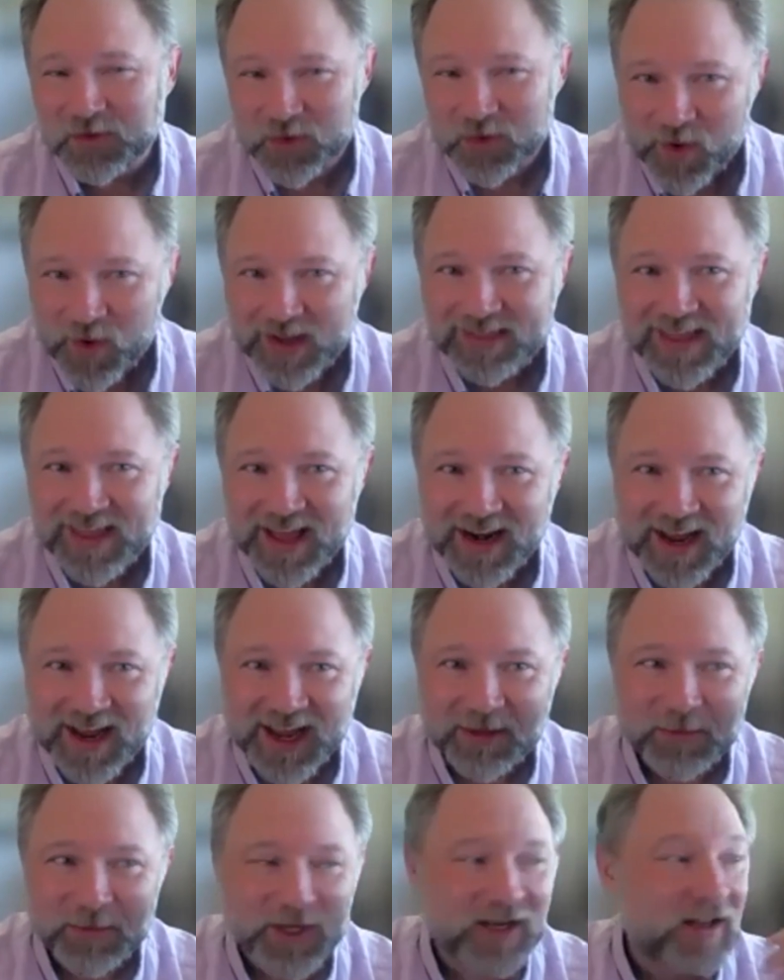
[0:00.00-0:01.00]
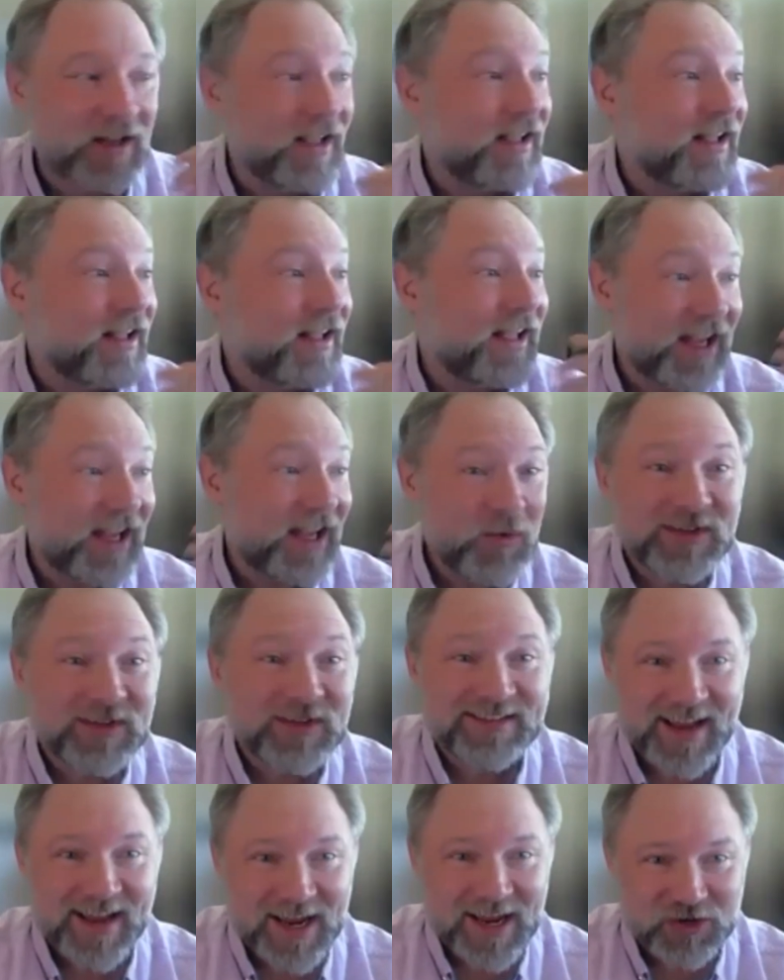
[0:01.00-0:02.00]
were quite that high, but it was
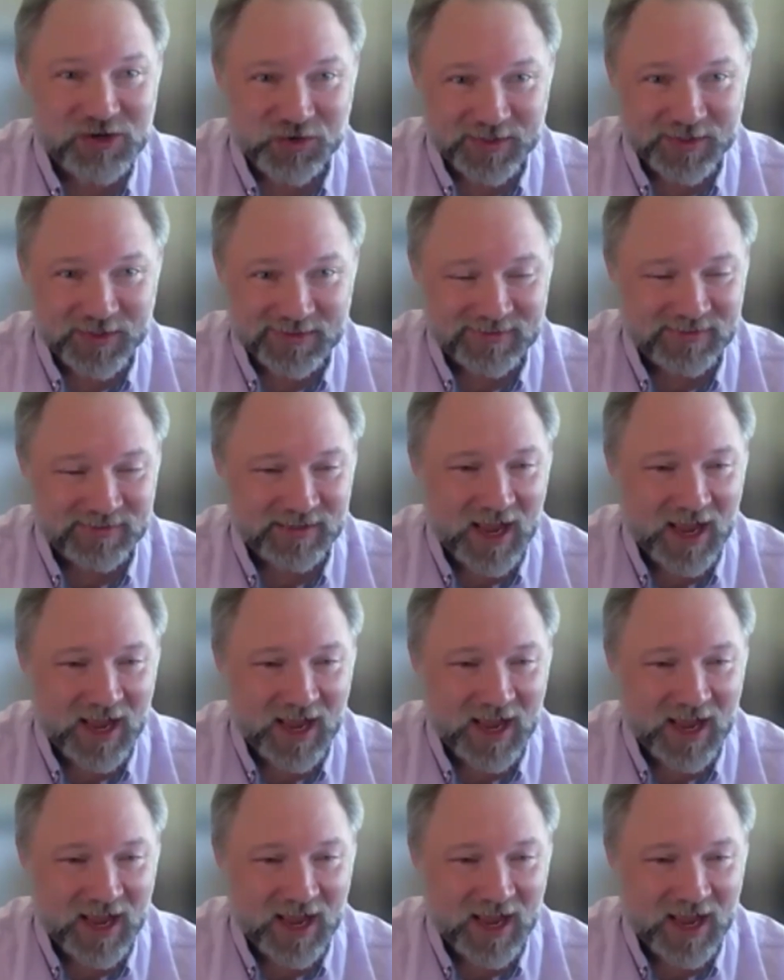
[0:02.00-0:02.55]
dangerous.